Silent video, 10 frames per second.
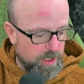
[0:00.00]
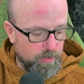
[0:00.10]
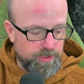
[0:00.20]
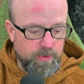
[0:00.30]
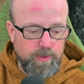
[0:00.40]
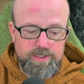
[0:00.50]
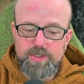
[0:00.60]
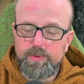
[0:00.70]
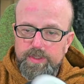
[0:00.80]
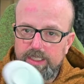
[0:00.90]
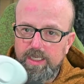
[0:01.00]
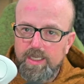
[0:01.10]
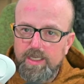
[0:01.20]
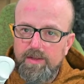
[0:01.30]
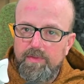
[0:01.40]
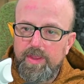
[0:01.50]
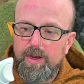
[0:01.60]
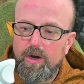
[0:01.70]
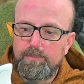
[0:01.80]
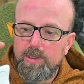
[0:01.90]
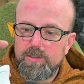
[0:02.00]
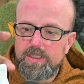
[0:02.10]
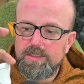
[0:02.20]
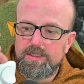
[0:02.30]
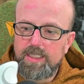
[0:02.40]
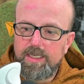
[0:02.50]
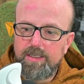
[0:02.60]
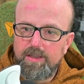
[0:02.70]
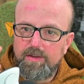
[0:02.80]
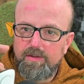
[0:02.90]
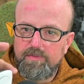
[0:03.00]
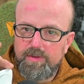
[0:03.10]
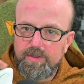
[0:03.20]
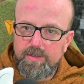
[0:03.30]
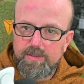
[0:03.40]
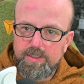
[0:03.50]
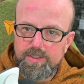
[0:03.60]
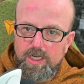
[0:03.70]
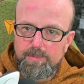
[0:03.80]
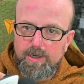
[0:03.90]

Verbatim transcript: With the Quest 3, they are built inside of the top